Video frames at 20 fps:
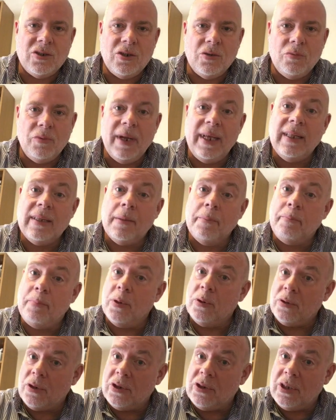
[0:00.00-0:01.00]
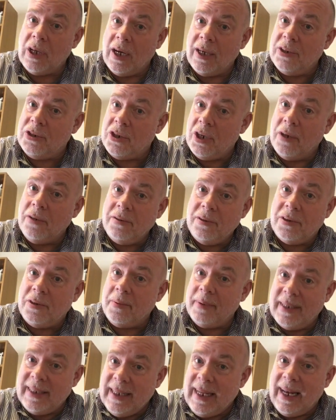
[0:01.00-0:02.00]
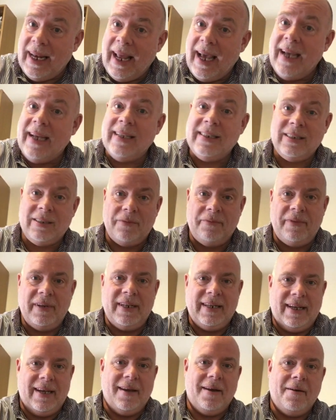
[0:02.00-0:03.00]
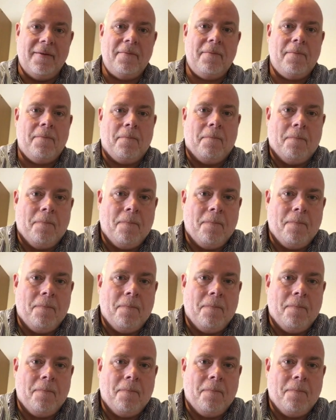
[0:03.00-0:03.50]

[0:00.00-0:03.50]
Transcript: to read the books that I showed you in the last video.